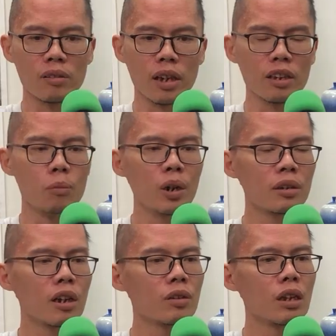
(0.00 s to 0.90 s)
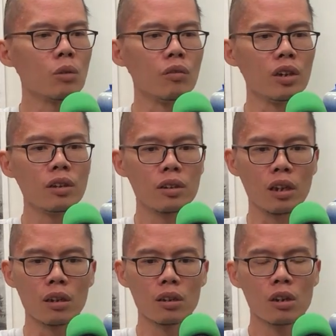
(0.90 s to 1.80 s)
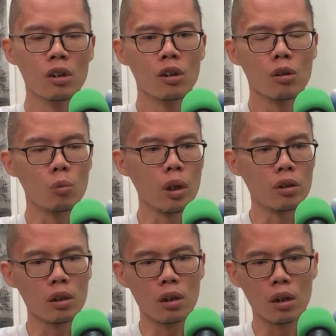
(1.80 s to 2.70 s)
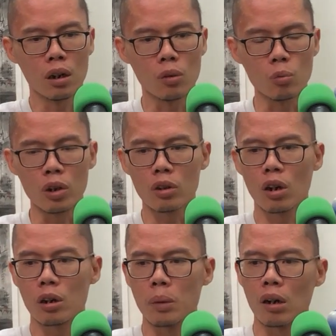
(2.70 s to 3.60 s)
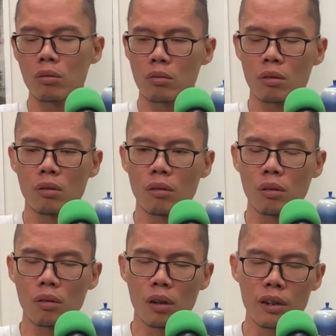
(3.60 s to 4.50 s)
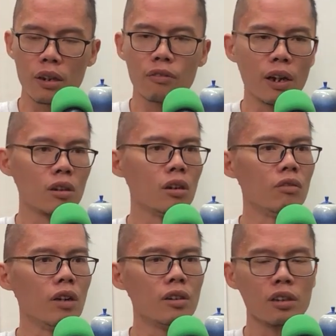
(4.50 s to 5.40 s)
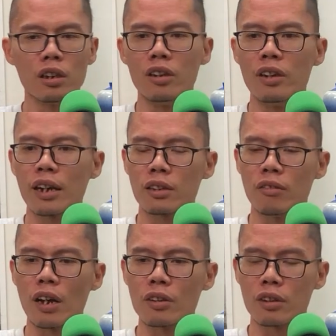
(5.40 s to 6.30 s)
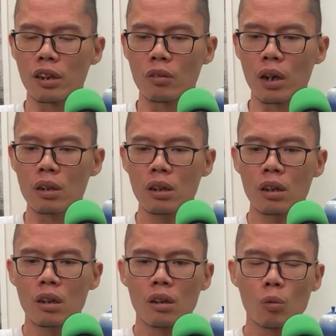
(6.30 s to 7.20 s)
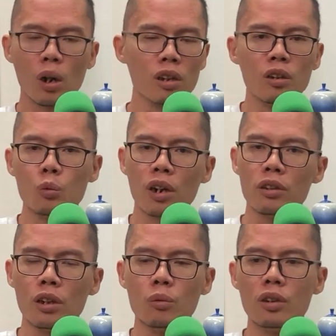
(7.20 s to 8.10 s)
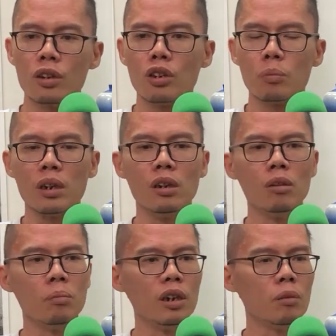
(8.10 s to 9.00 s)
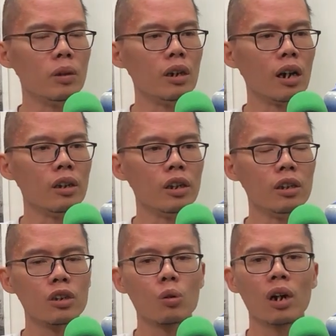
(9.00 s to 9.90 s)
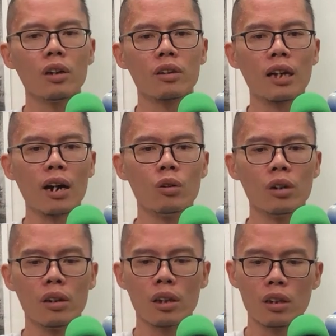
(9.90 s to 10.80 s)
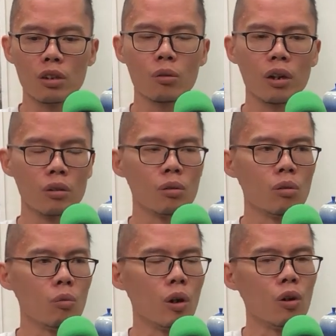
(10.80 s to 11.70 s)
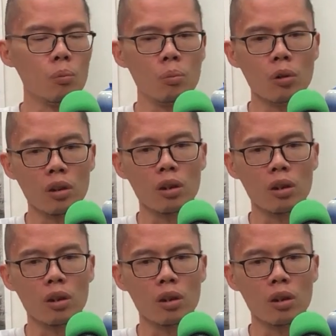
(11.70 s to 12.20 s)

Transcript: That he breaks down some of these things, whether we talk about, let's say, factor investing, index investing, right? What is the research behind it? It's quite thorough, and then it's quite well broken